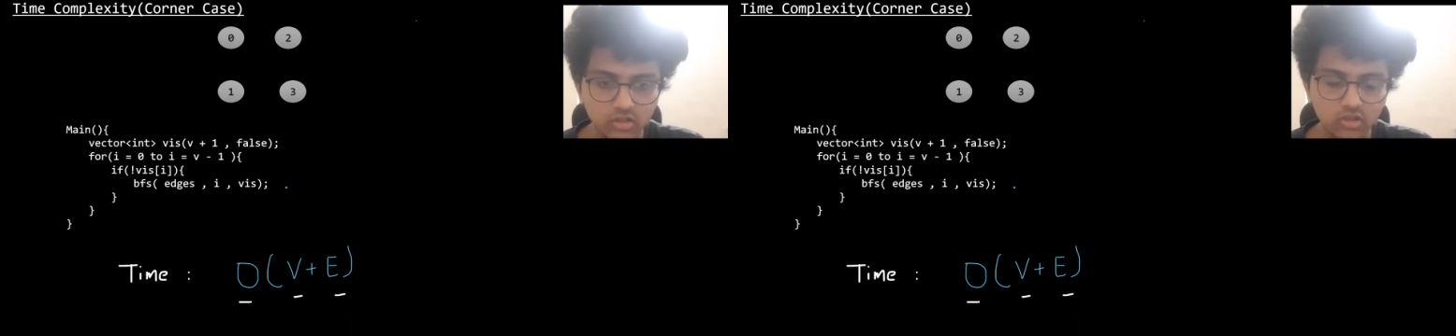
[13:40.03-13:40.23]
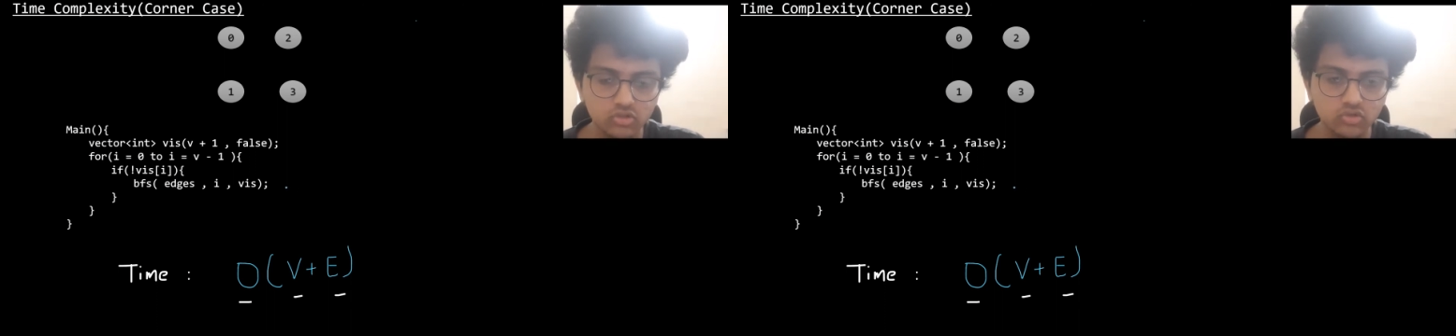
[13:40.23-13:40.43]

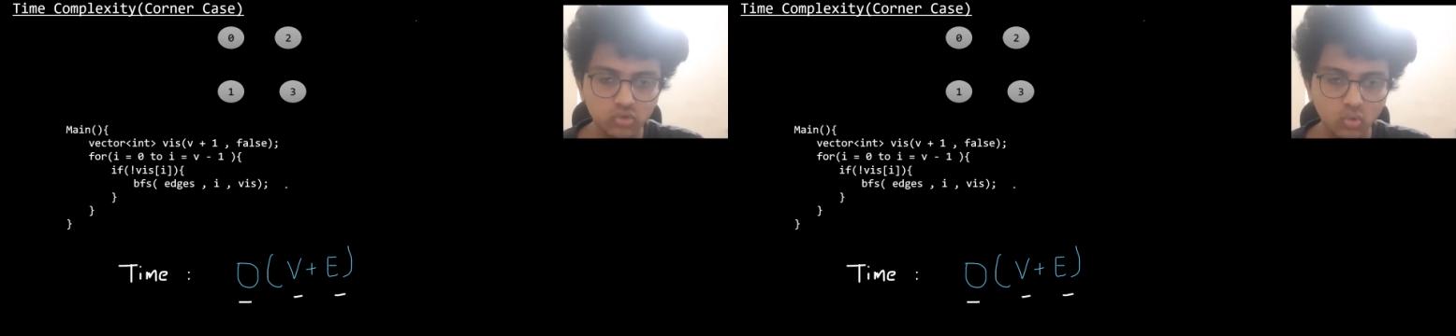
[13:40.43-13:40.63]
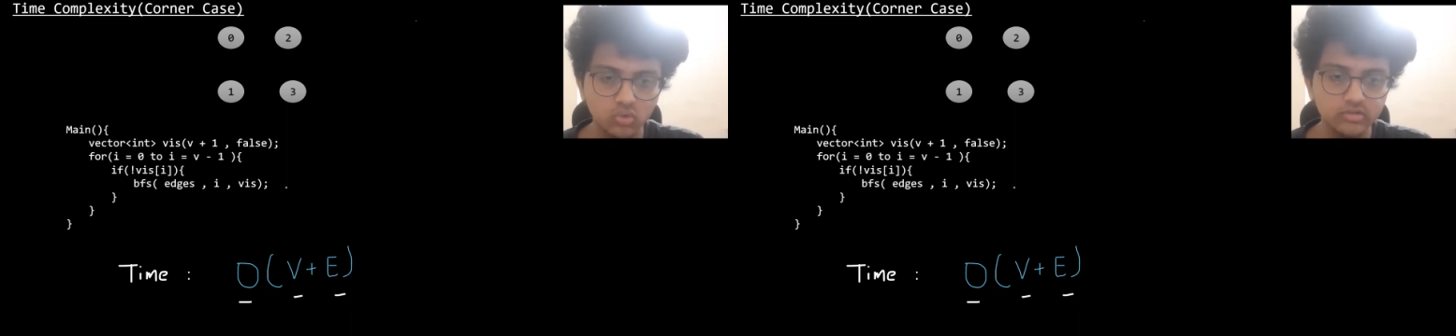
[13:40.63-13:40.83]

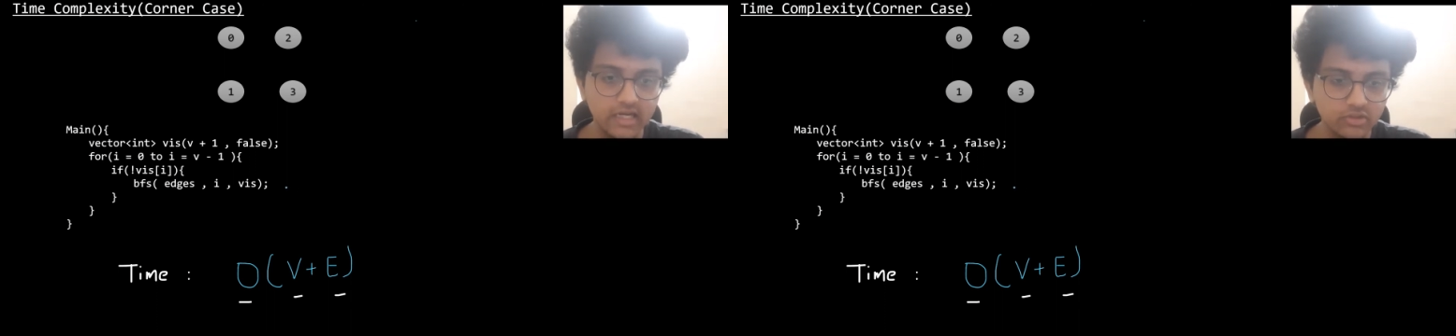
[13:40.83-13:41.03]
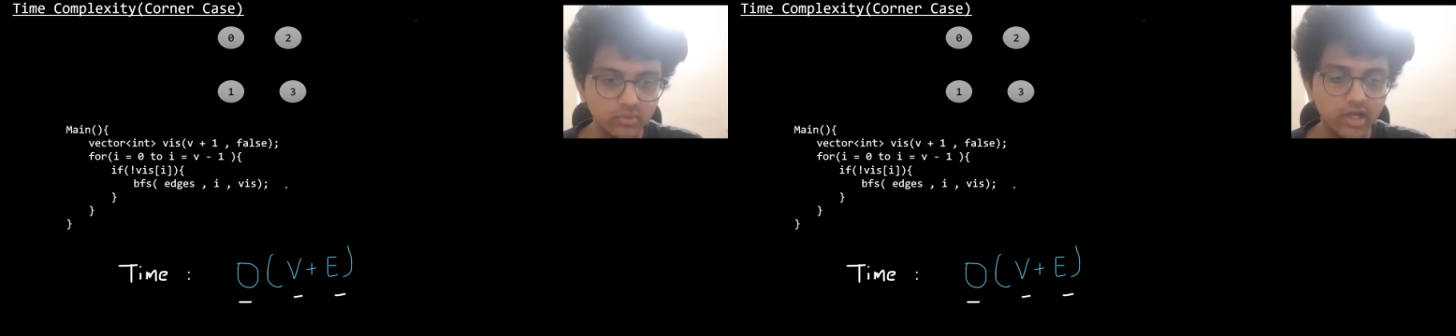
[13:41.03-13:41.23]
So
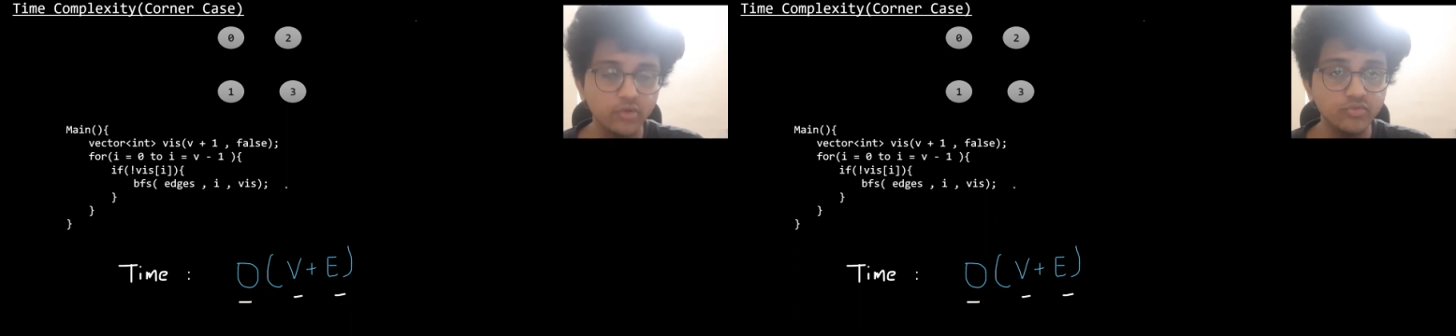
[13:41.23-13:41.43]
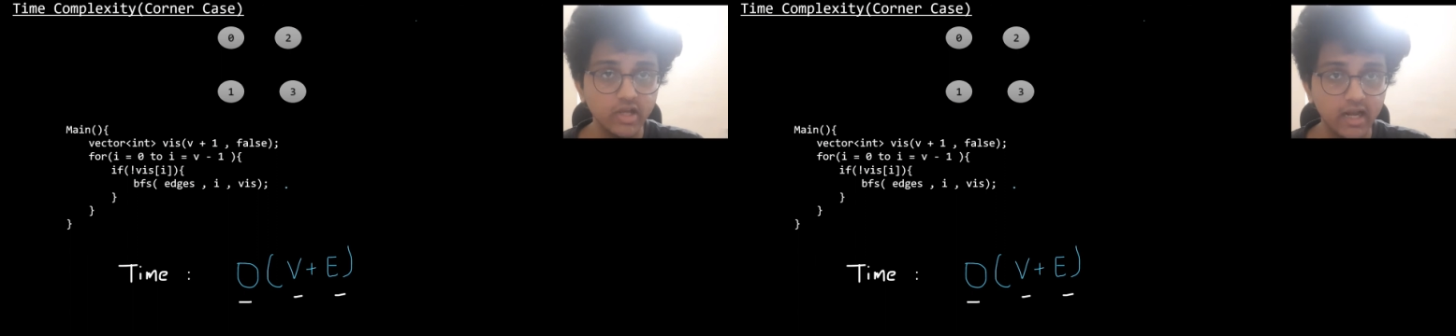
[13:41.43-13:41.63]
that's why
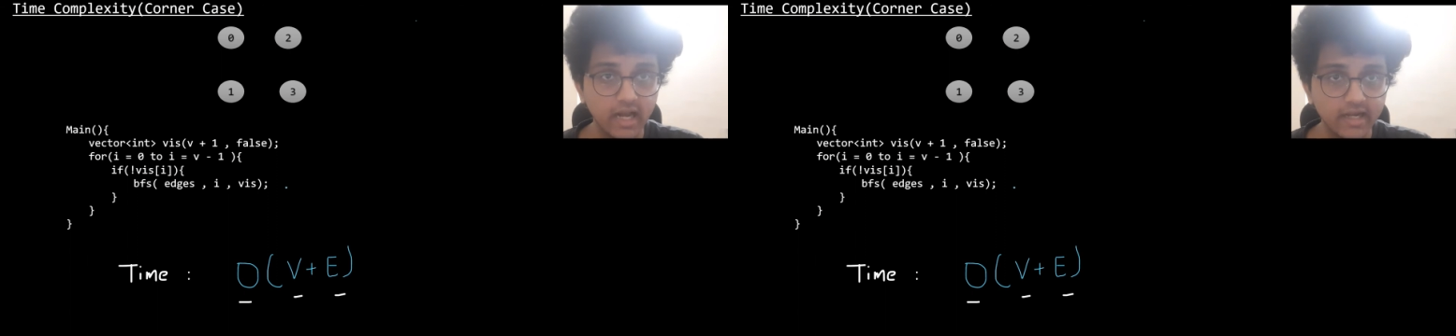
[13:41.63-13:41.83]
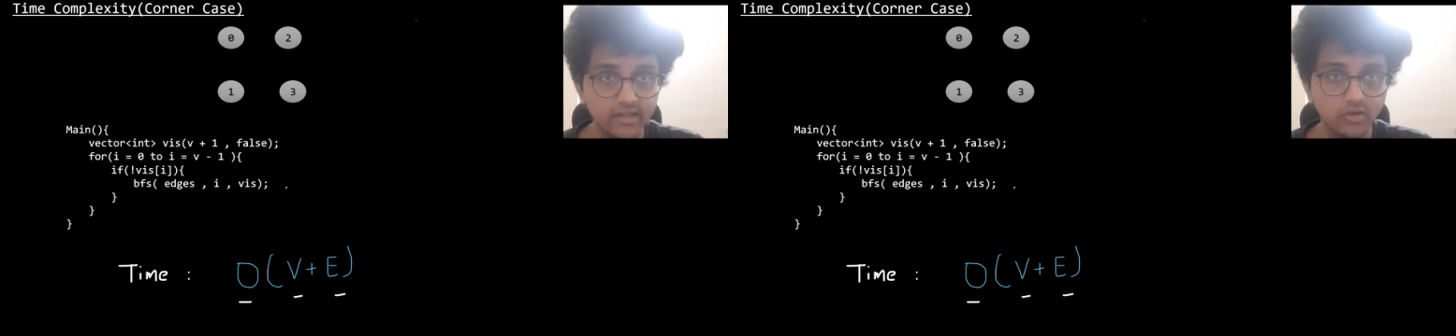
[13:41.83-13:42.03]
we are
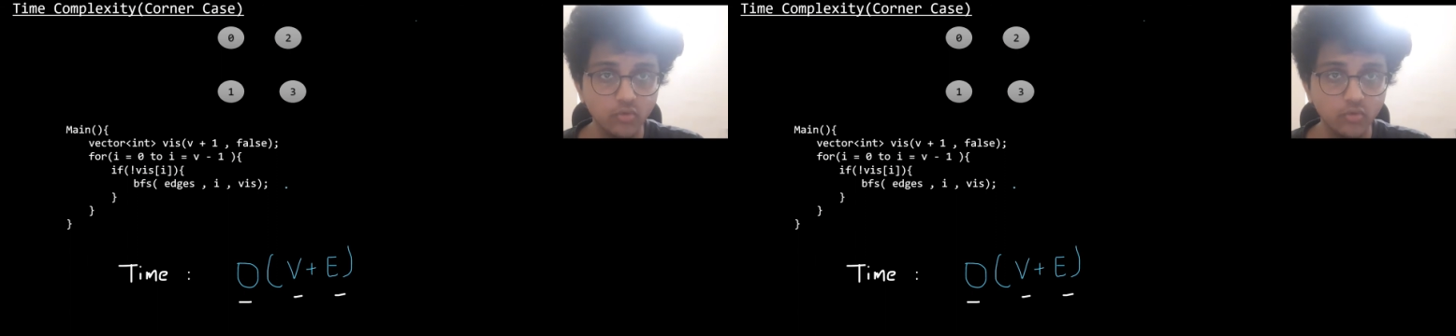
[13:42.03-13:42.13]
adding